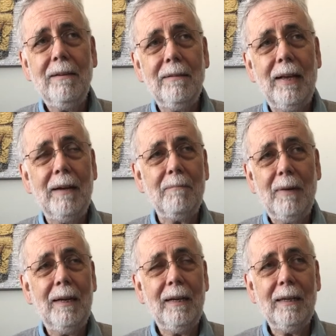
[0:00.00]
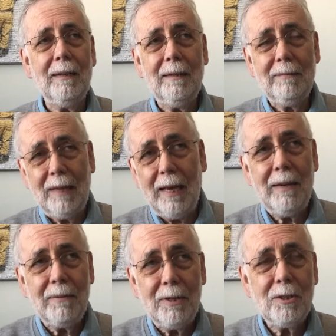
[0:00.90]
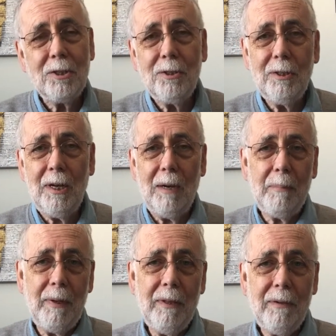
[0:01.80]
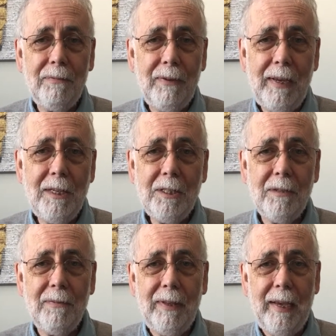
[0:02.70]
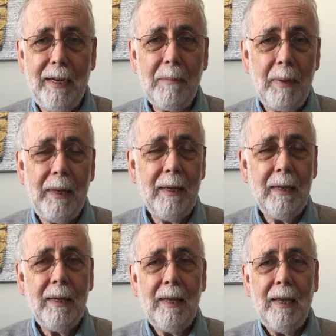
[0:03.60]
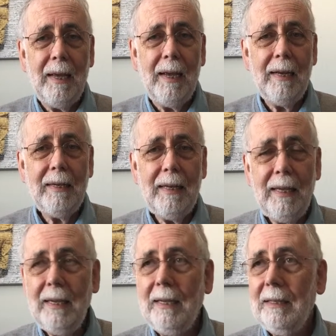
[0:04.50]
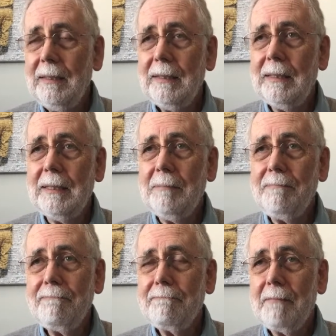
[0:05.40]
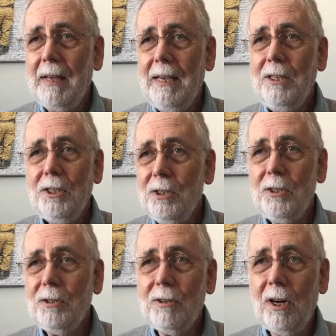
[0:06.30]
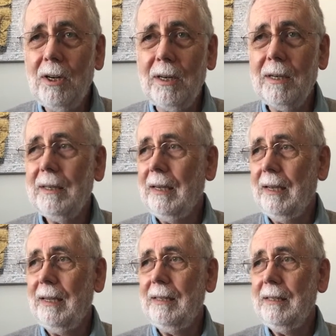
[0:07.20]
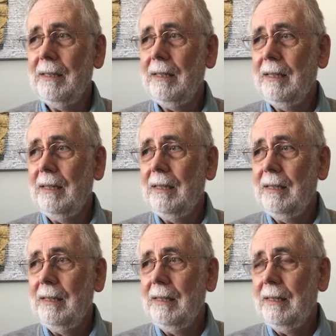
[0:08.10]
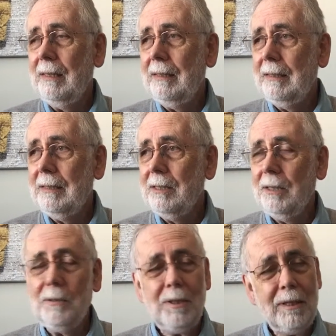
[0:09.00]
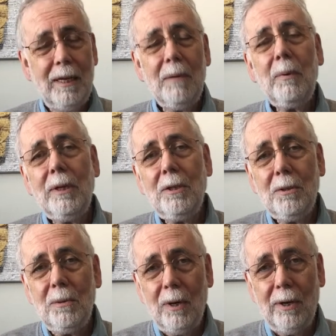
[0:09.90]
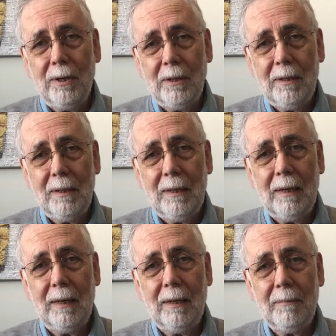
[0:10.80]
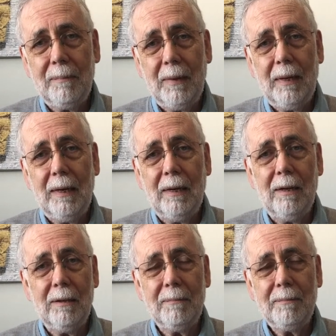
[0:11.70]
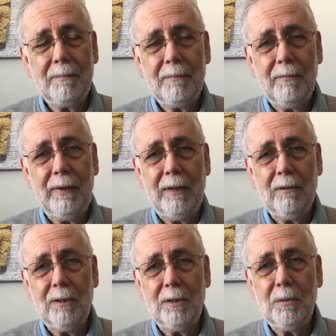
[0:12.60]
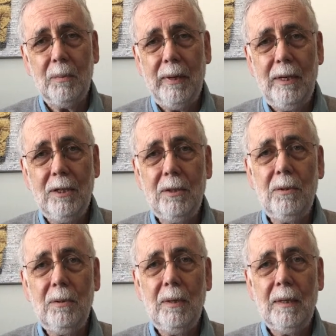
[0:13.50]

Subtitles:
that little David stood up in the face of the enemy, and he stood strong. And so today we do honor our veterans. We do